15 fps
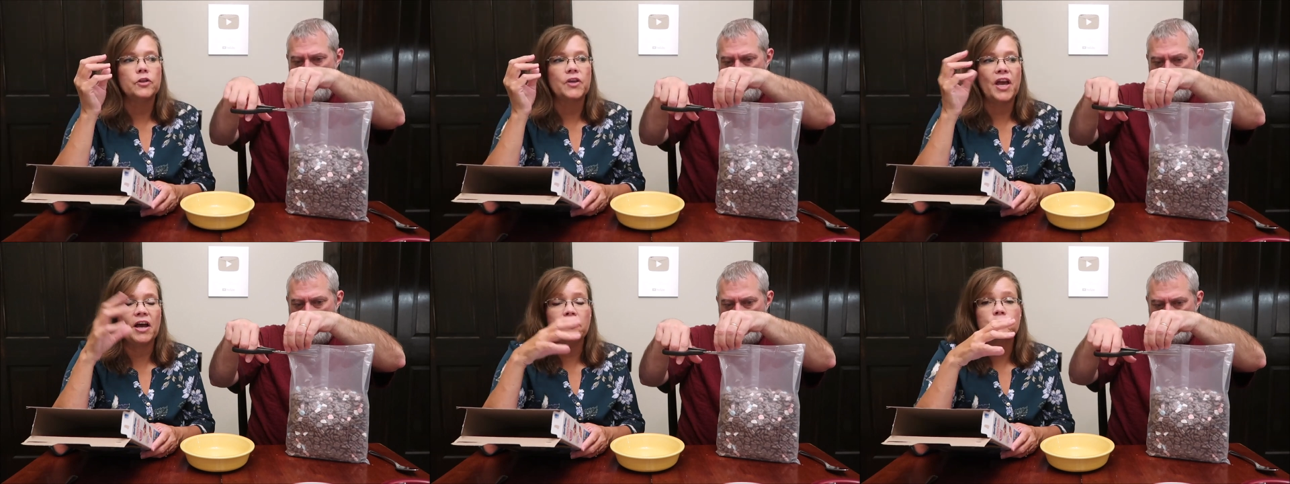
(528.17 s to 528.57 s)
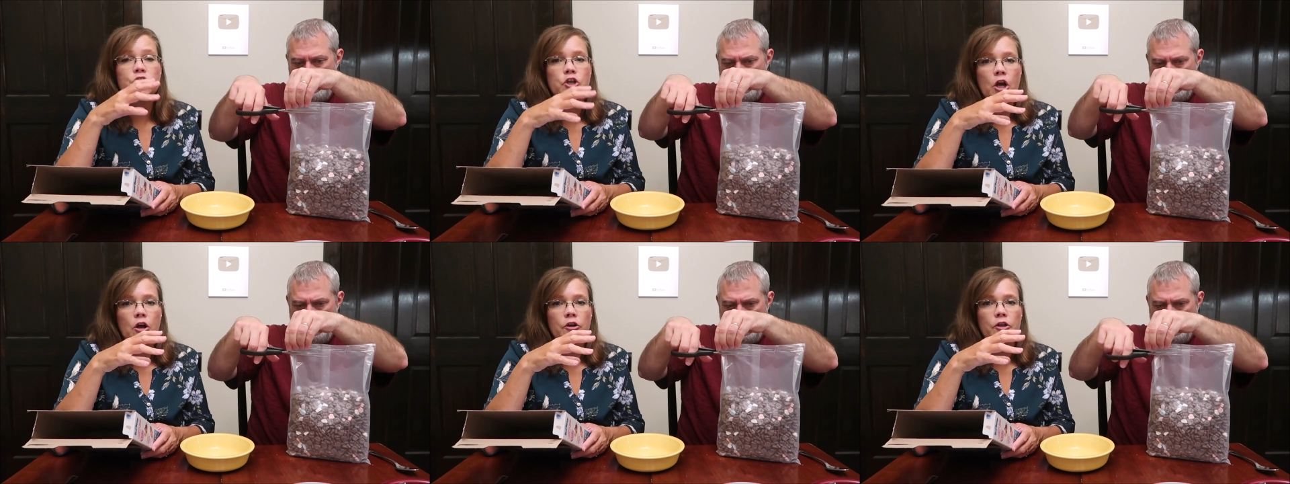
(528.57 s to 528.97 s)
Speaker 1: the
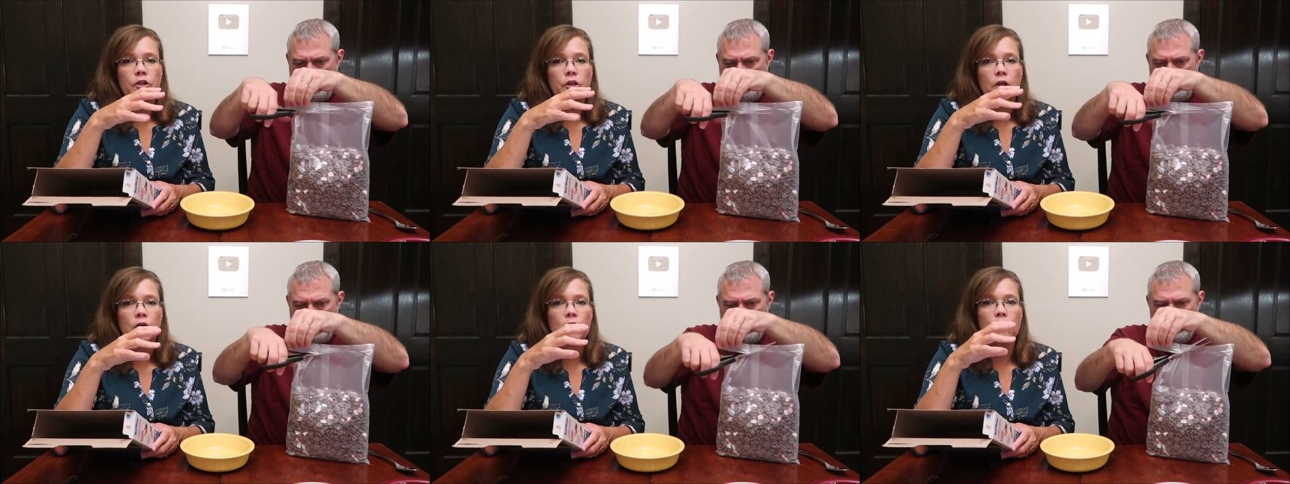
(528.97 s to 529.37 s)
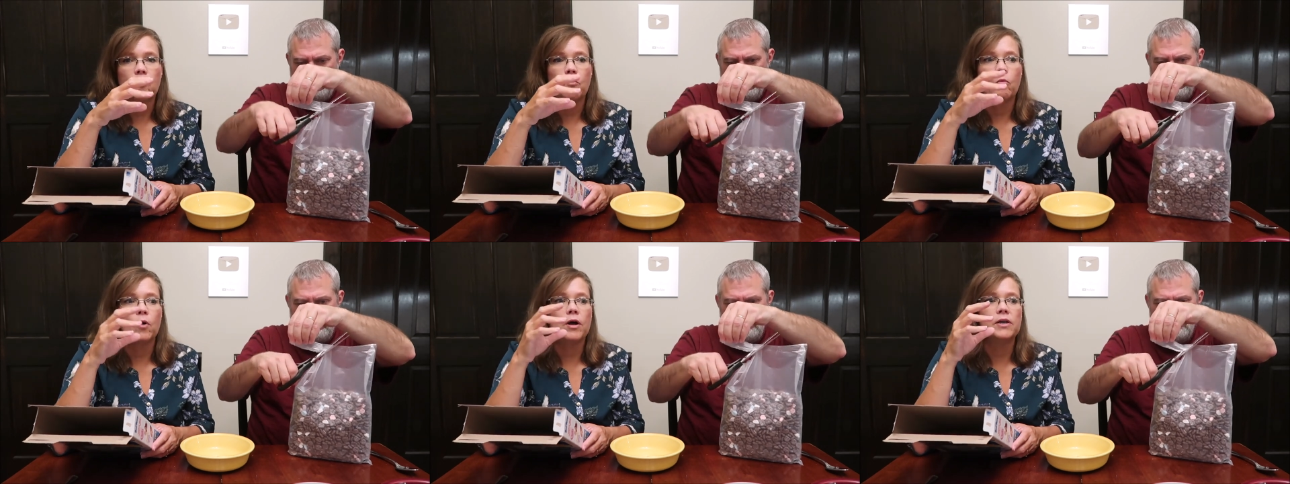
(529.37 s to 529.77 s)
Count
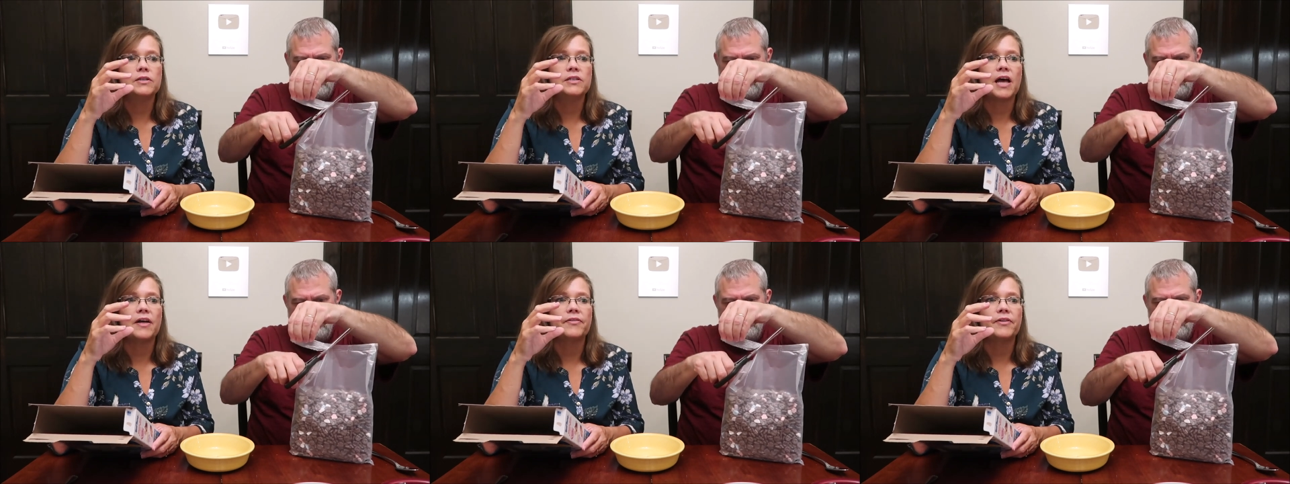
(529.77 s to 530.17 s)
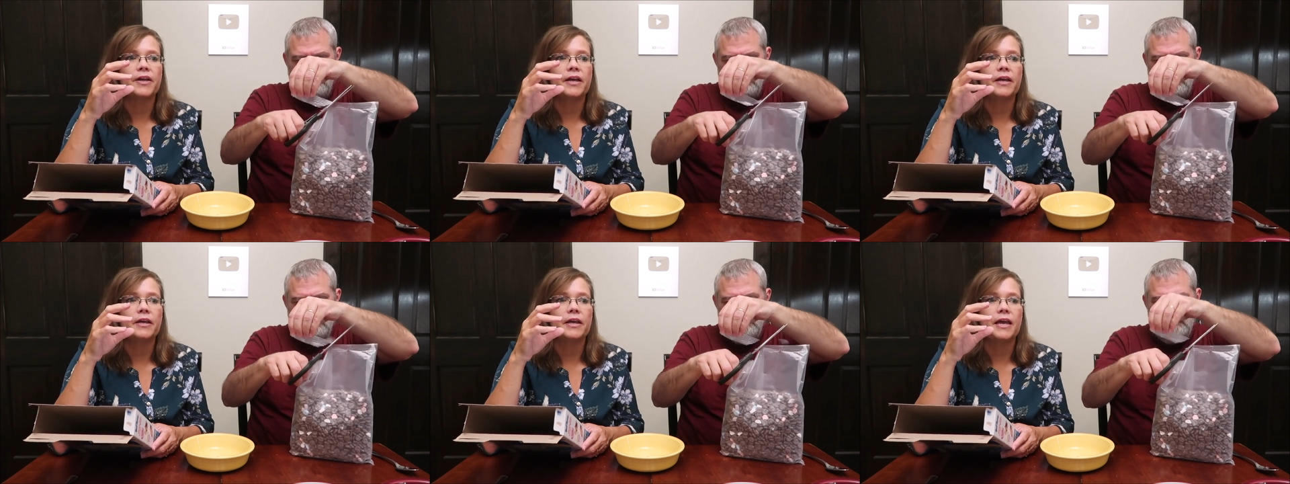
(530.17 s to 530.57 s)
Chocula was, I
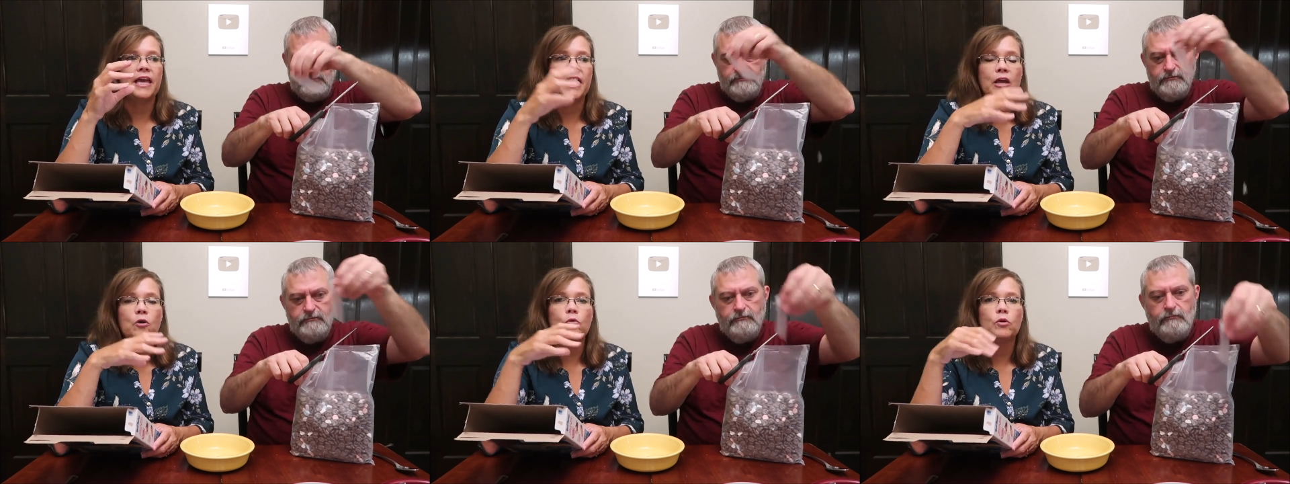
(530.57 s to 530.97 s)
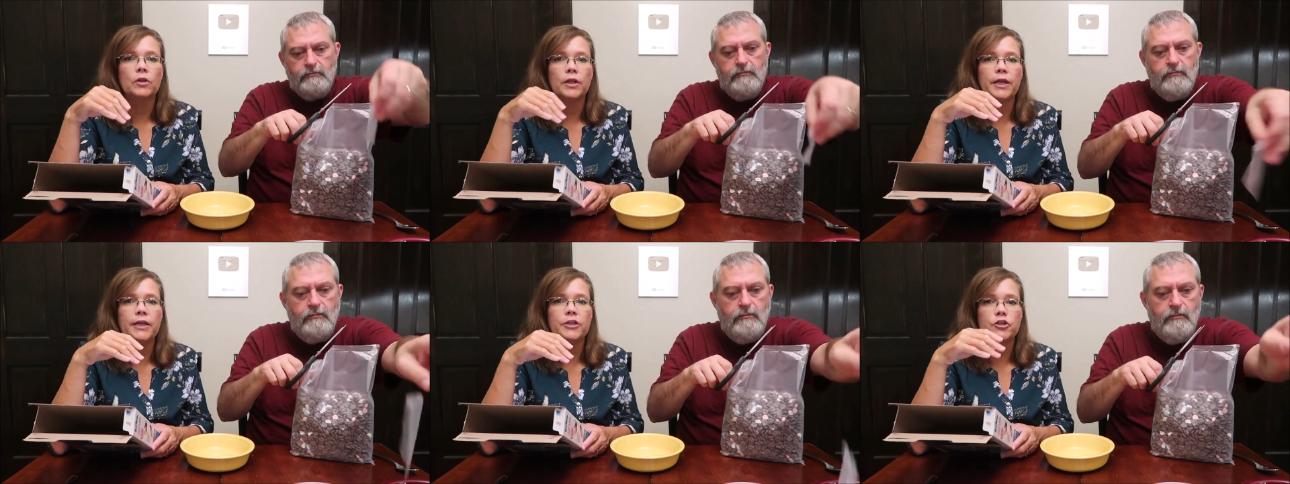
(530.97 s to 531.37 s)
think,
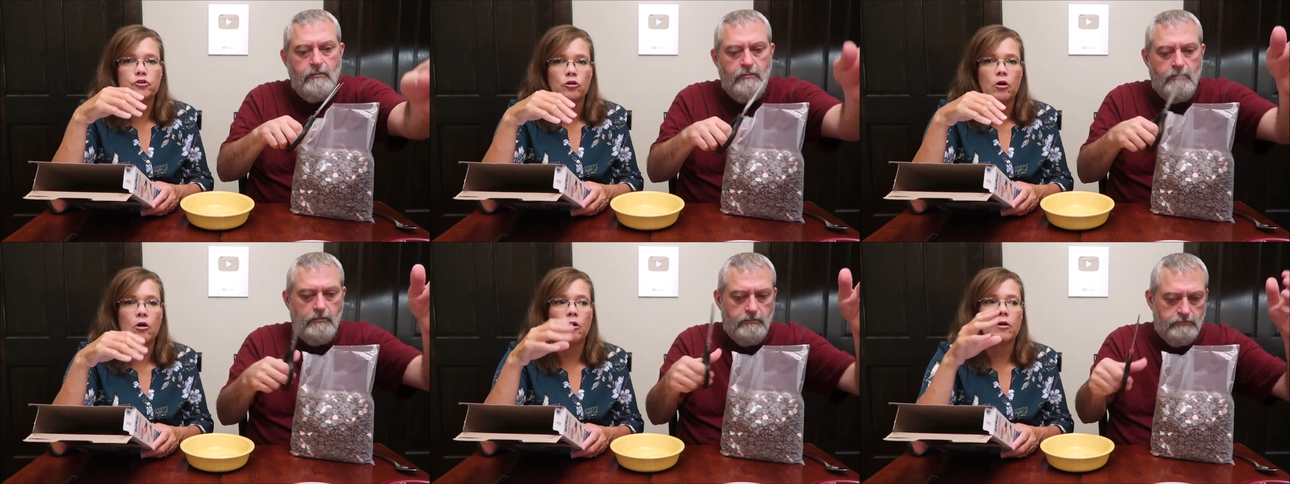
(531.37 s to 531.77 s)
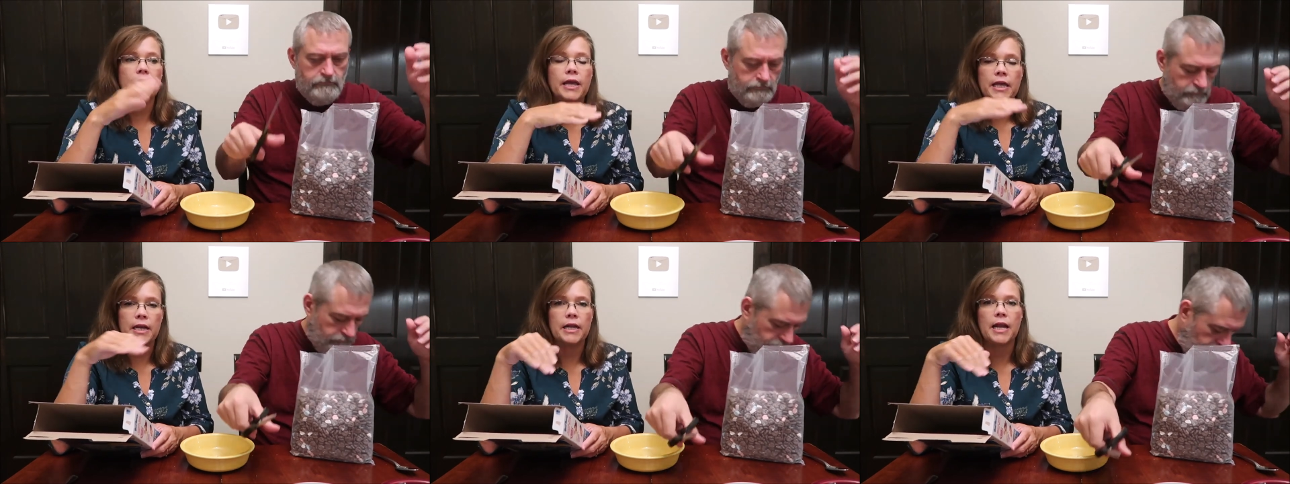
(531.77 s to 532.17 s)
equally
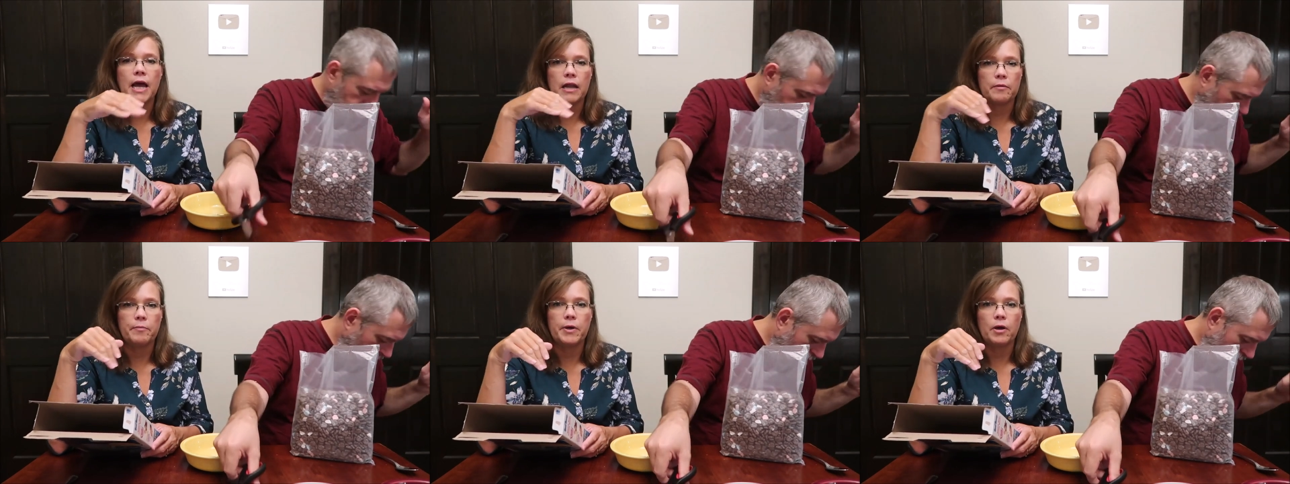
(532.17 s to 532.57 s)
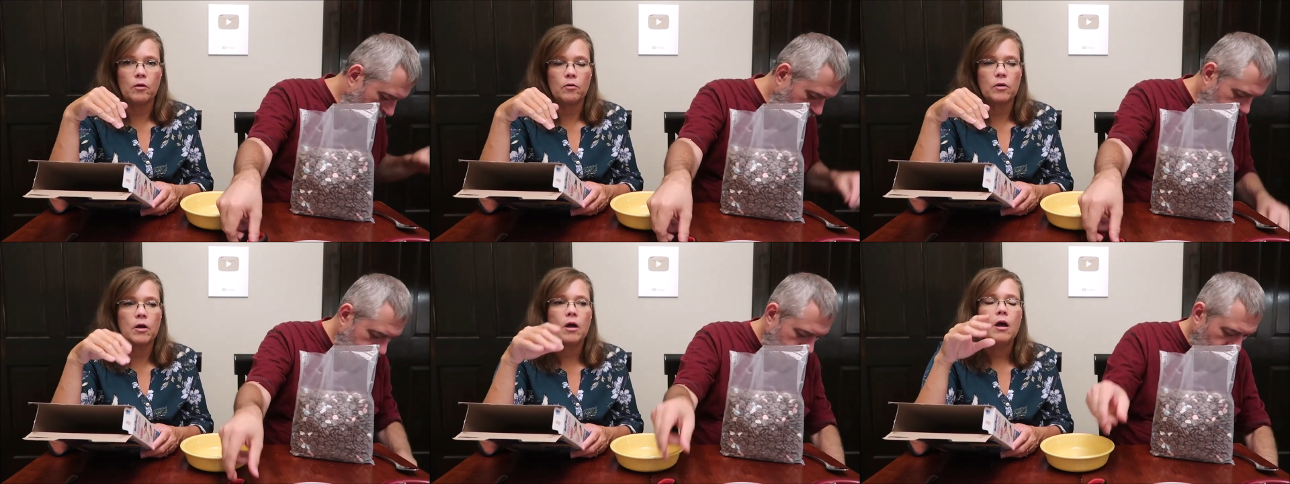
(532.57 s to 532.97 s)
strong in and out of
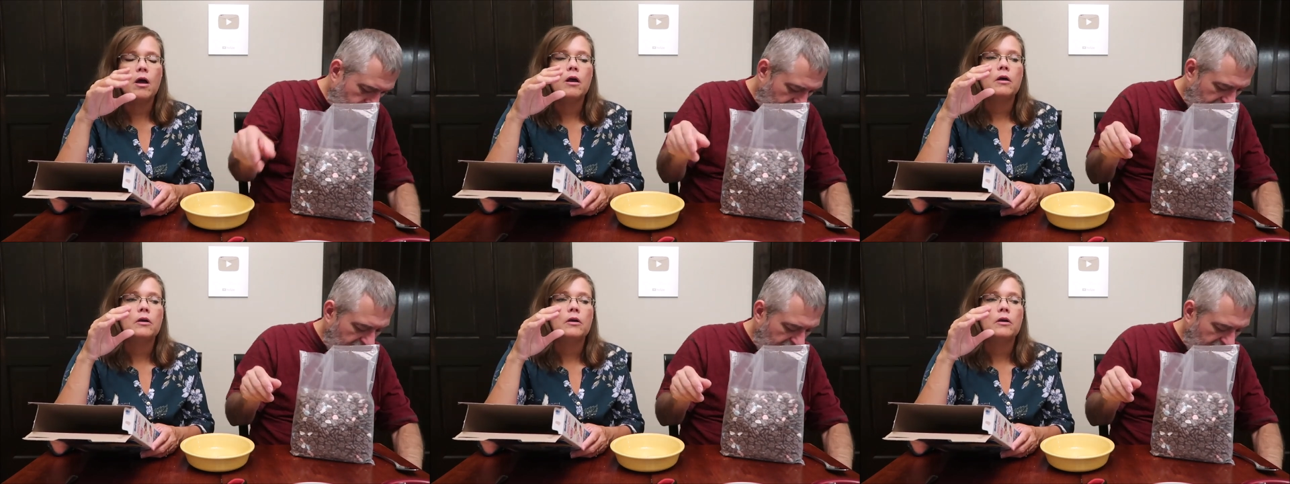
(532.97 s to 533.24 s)
milk.